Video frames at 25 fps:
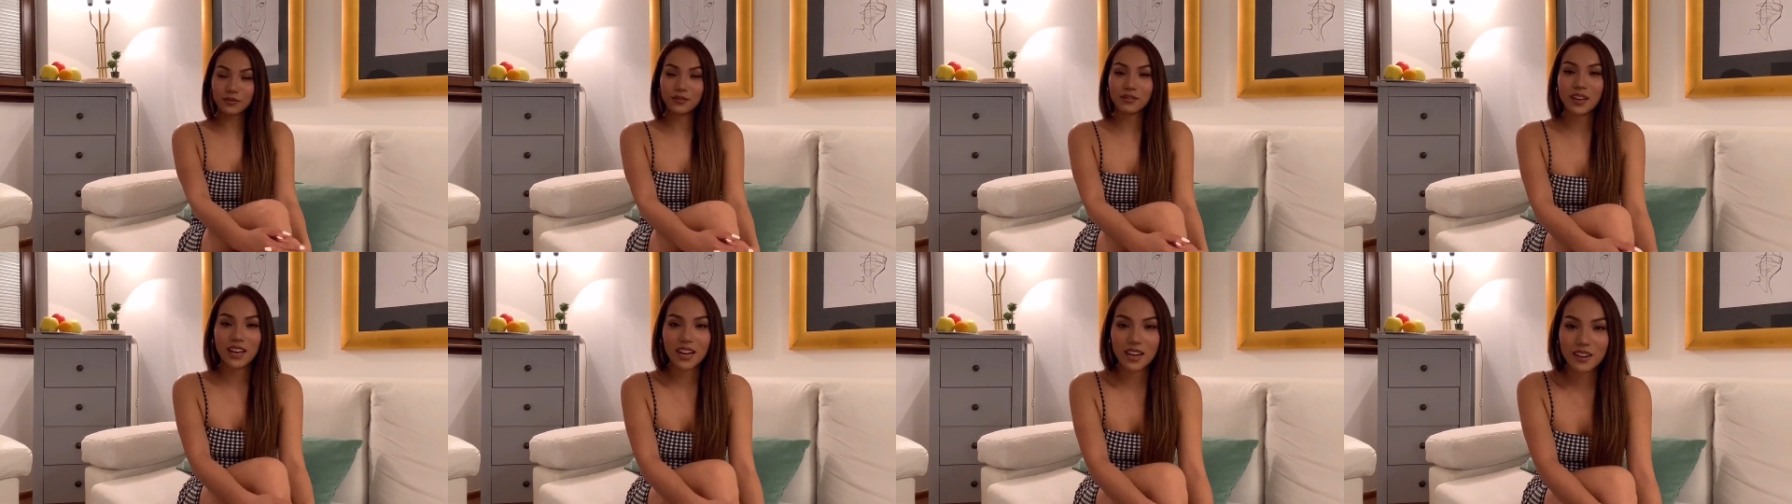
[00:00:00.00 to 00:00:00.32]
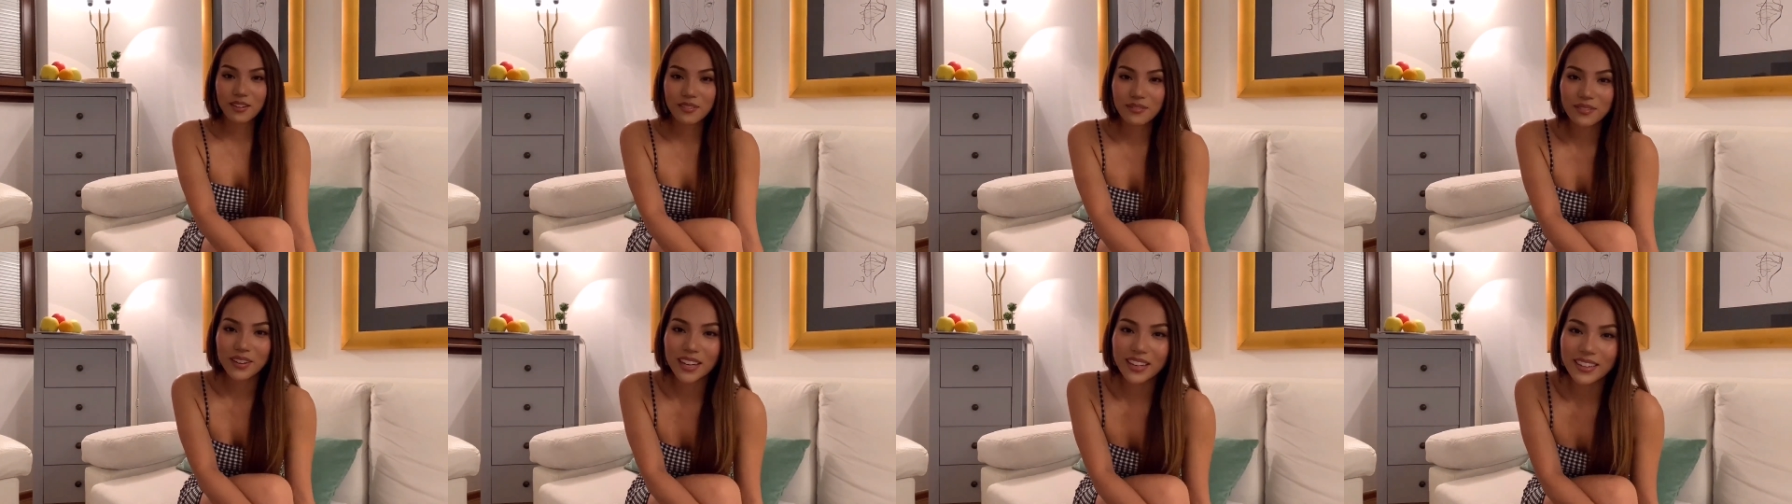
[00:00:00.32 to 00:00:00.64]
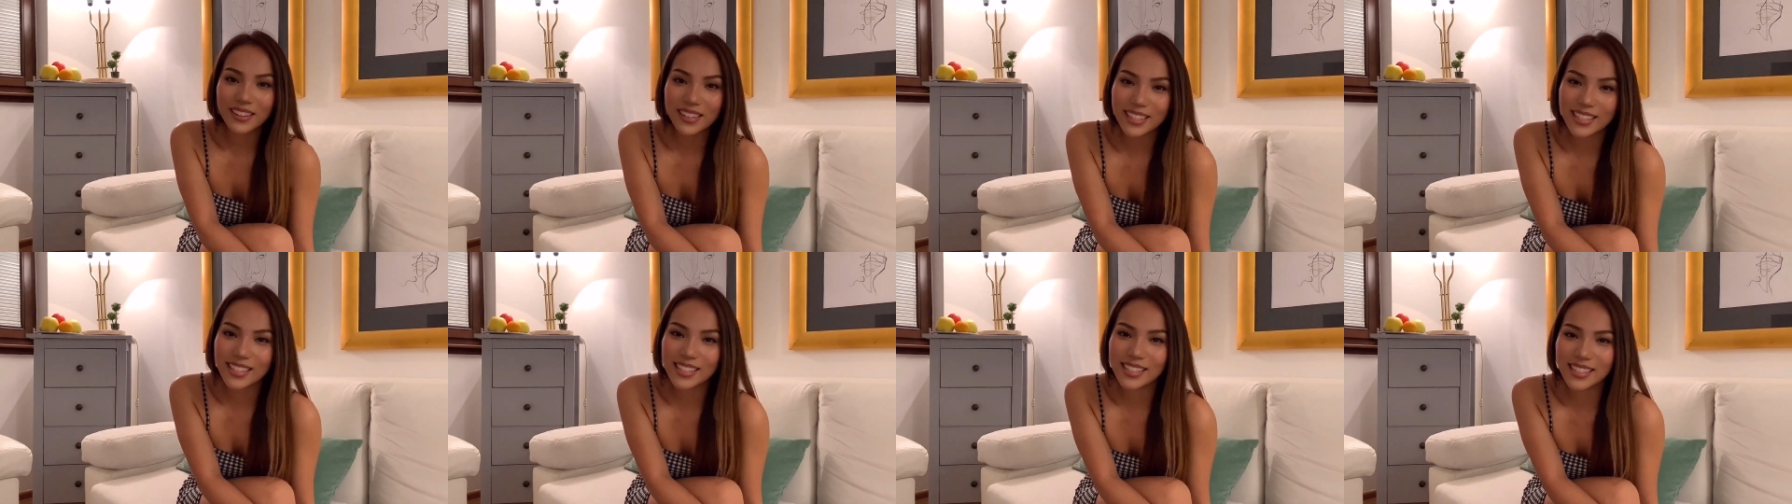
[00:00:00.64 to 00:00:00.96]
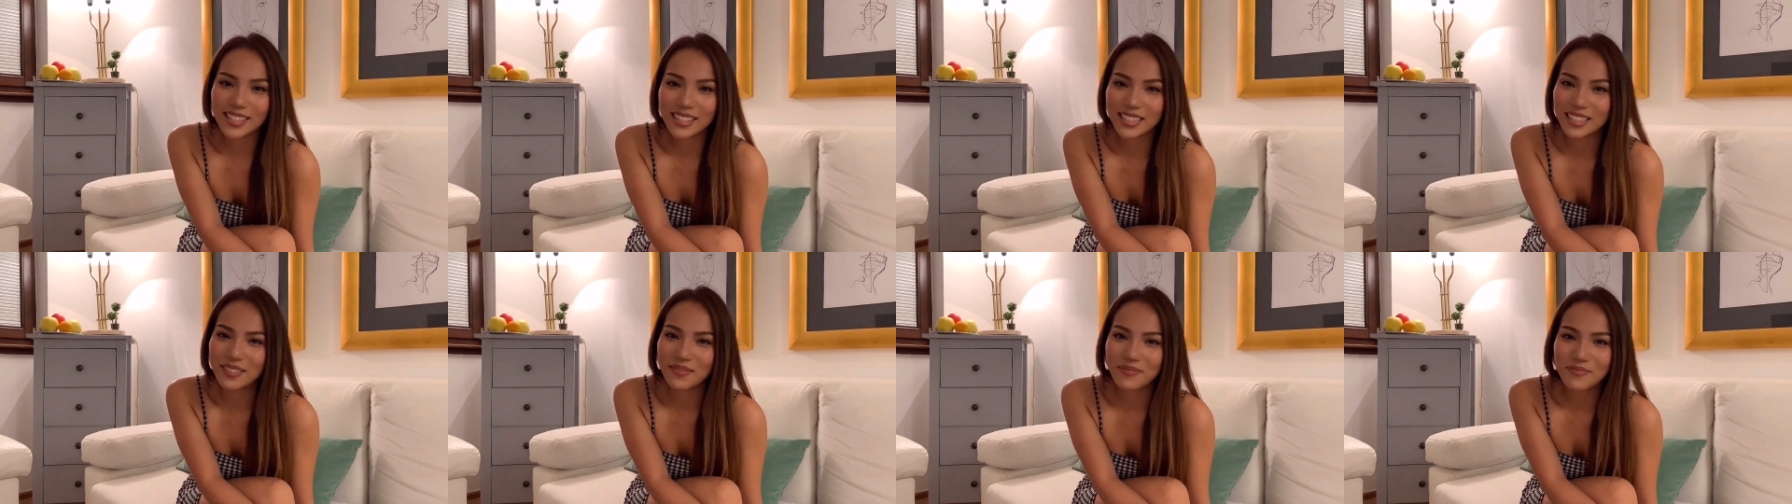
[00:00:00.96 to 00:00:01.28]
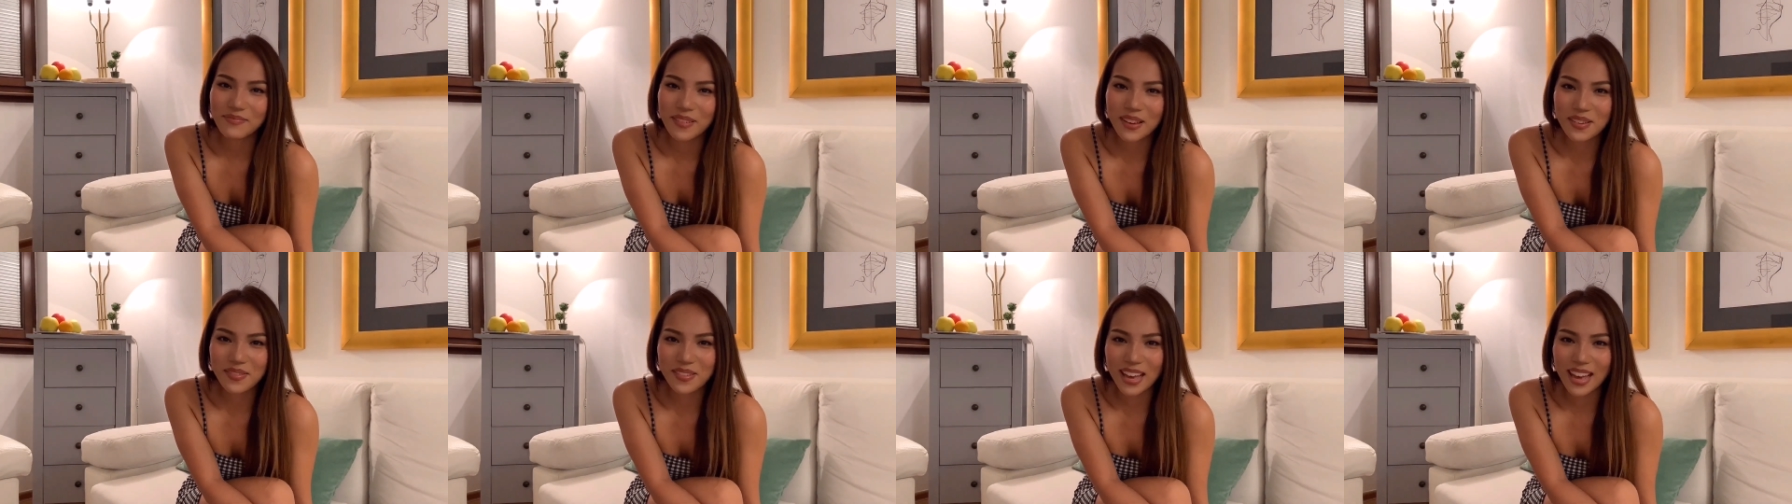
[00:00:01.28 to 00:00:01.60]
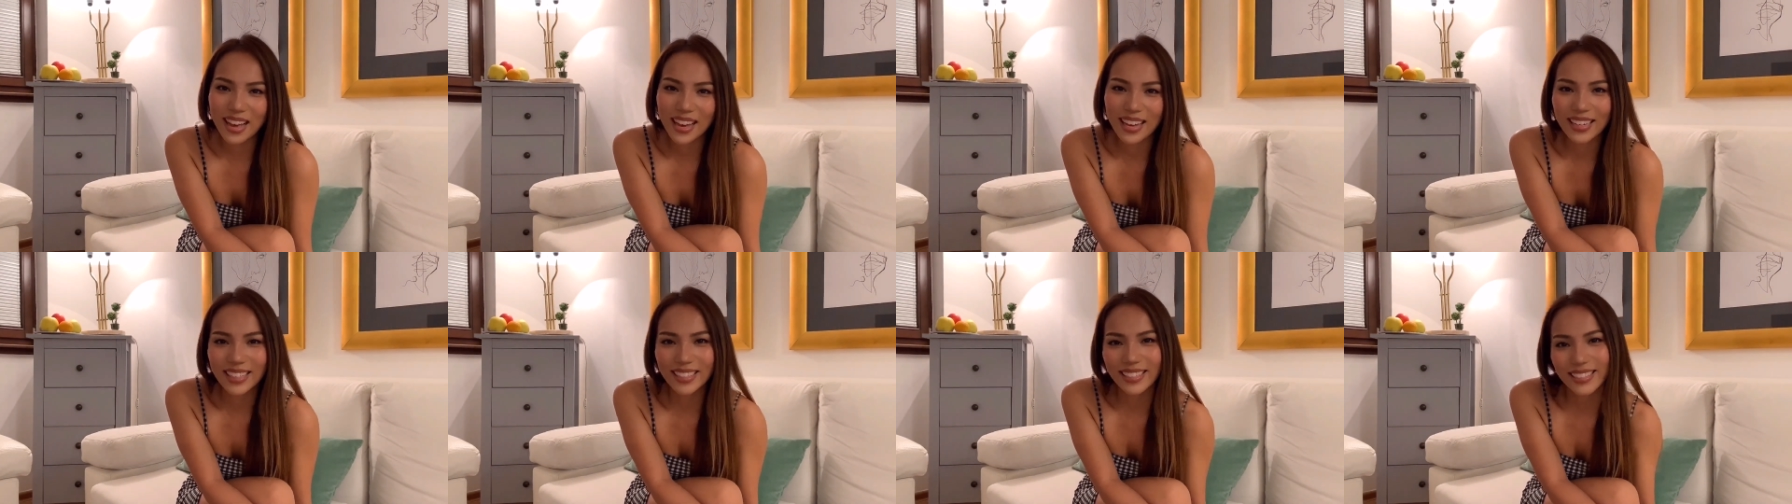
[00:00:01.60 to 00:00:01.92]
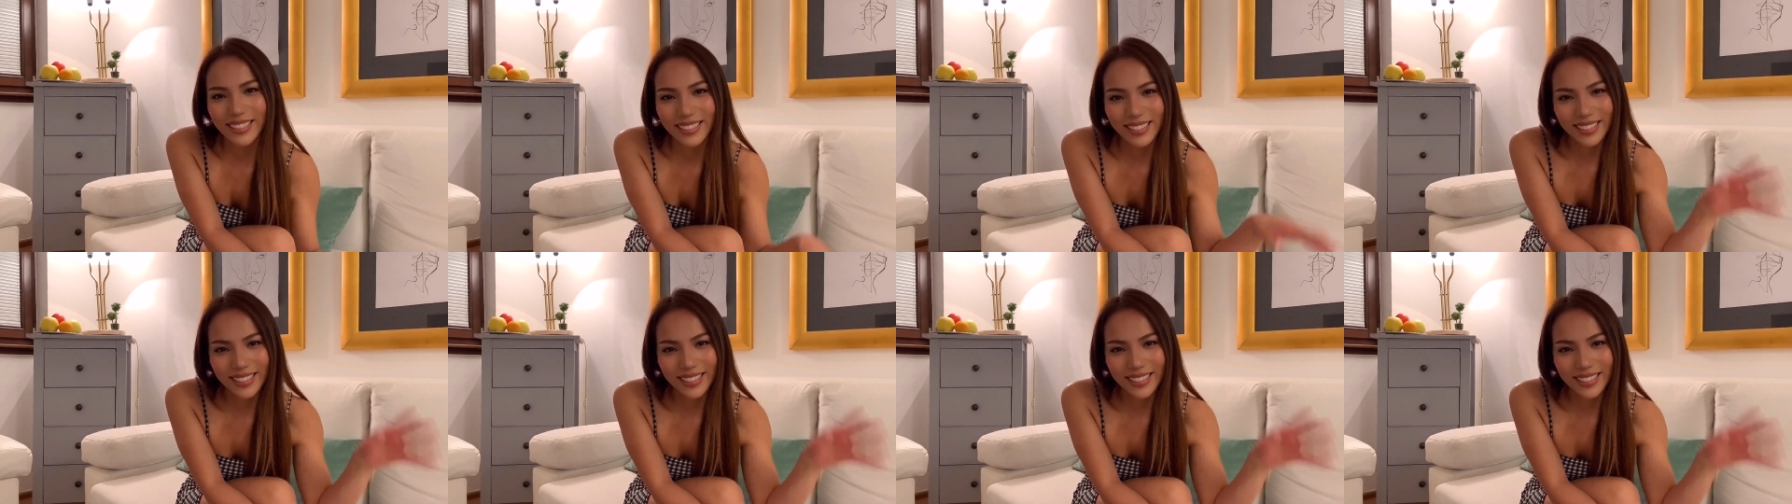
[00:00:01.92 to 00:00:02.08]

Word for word: very very soon. Bye bye.